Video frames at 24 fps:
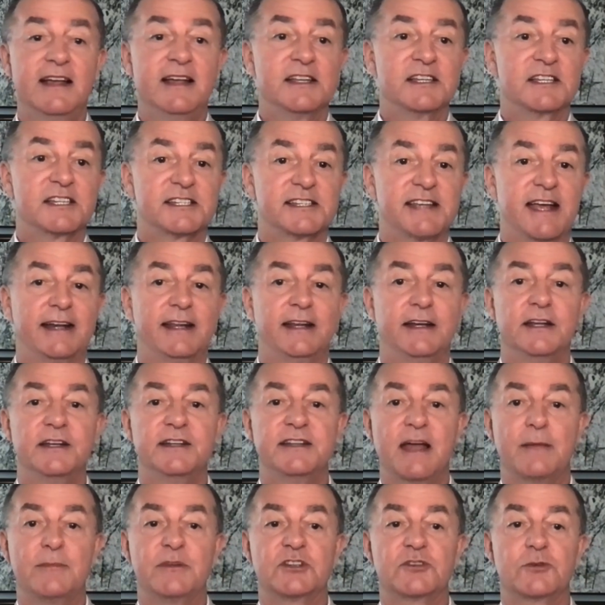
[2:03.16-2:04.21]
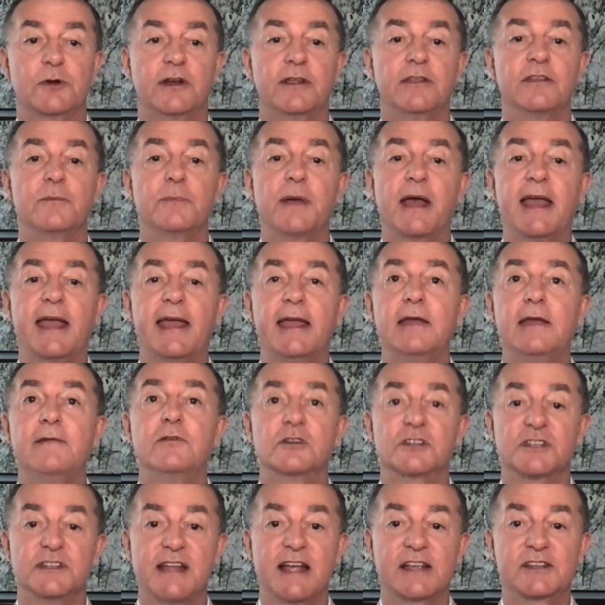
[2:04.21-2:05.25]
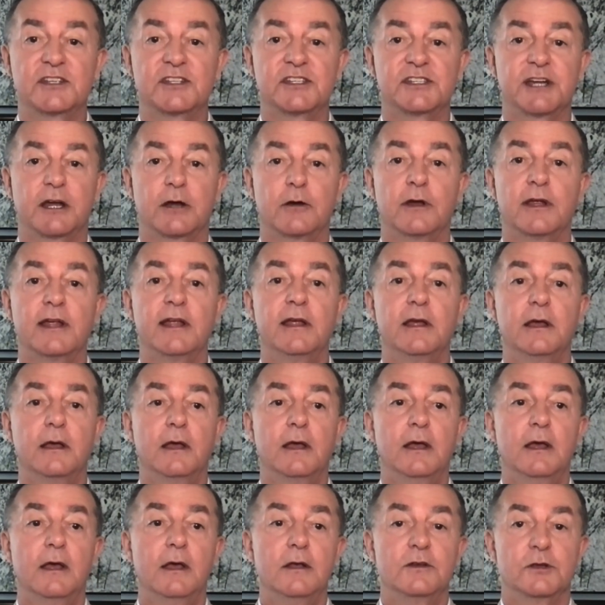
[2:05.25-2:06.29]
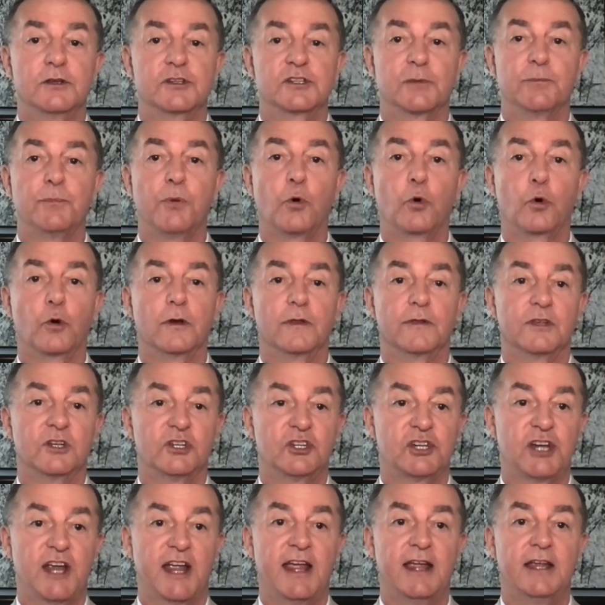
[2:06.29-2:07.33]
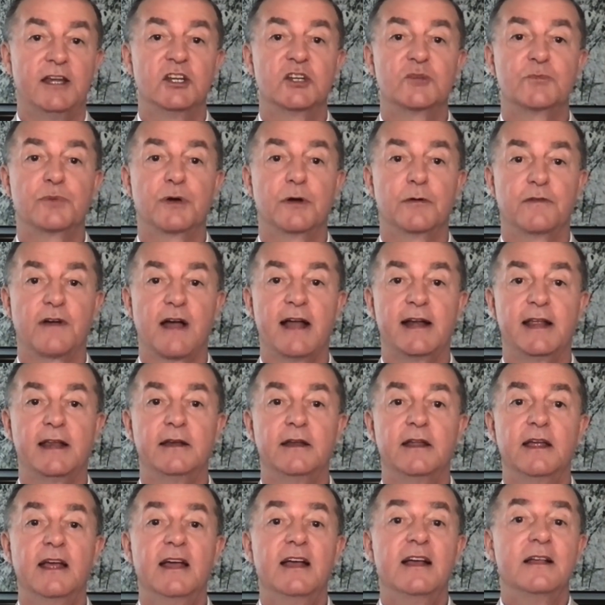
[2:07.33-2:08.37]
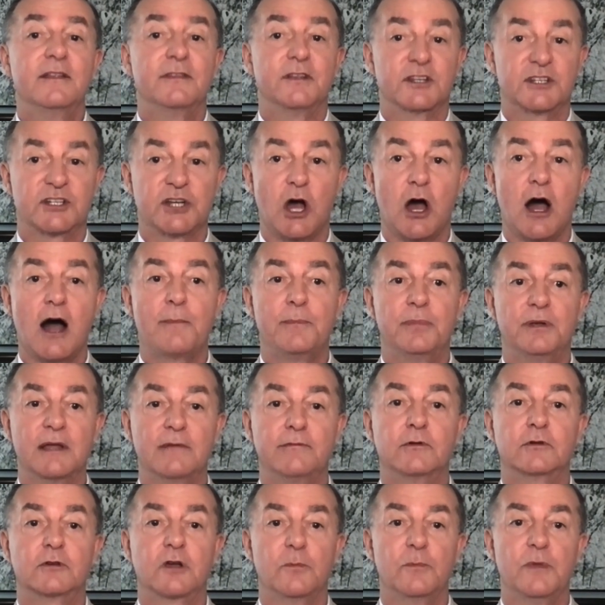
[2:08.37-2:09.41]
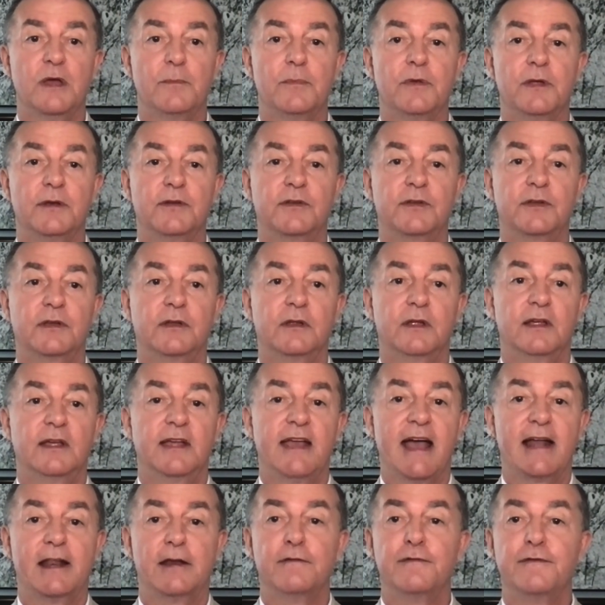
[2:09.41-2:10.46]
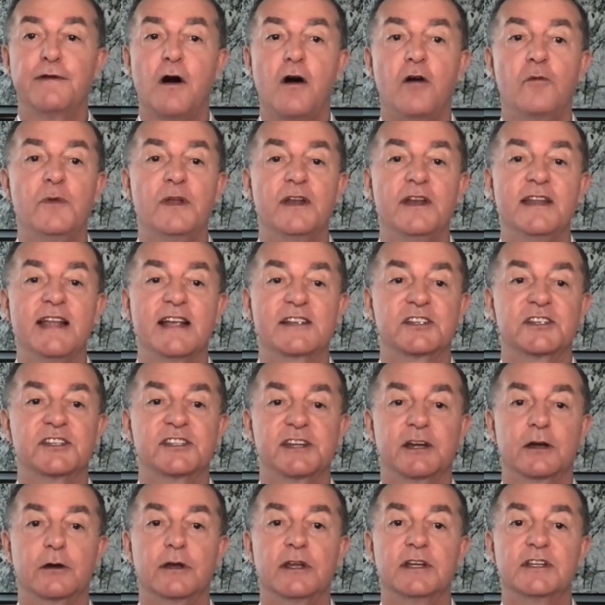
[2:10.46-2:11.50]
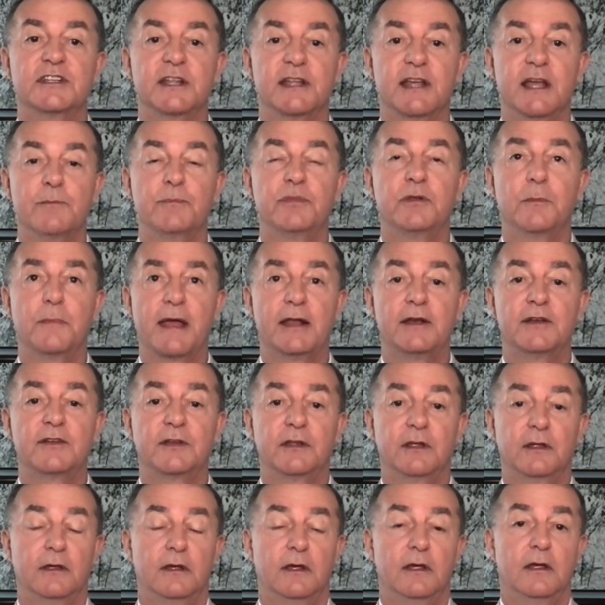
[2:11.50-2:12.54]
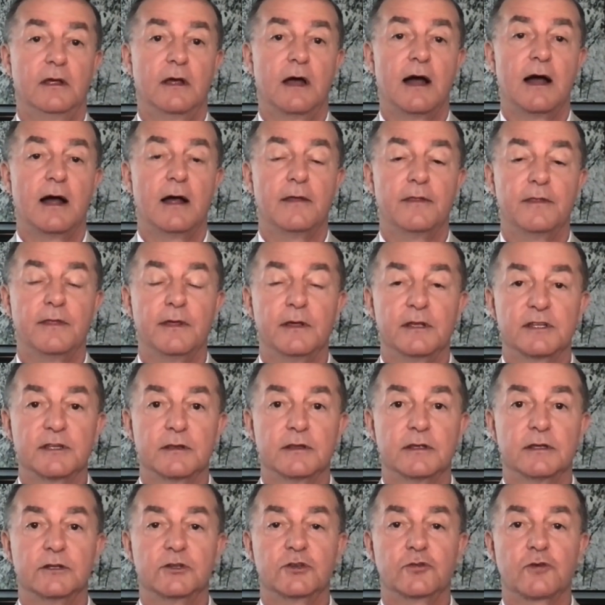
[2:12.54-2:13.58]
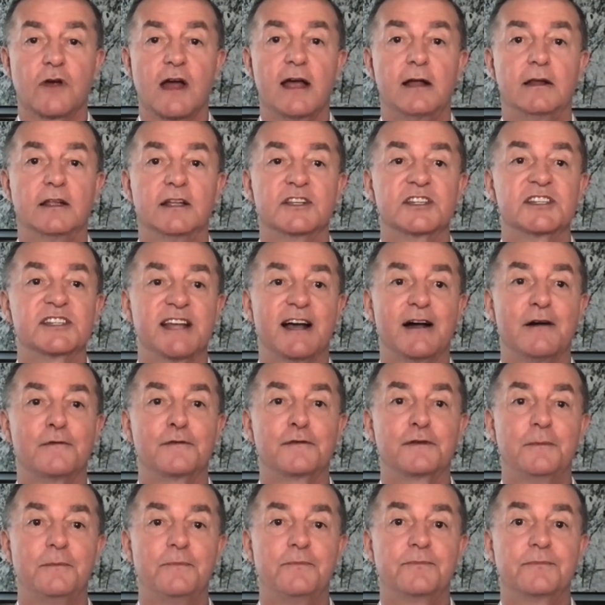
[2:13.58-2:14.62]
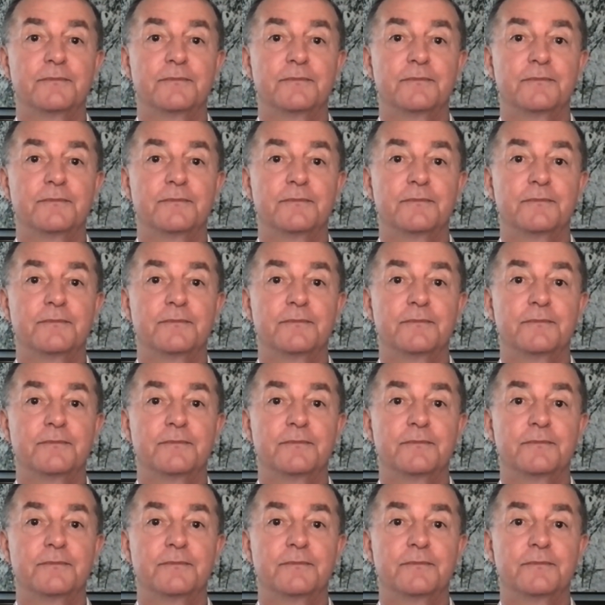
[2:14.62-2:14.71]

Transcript: setting and demonstrating the behaviors necessary to support the change, providing the top-level commitment and involvement necessary to implement the trial itself.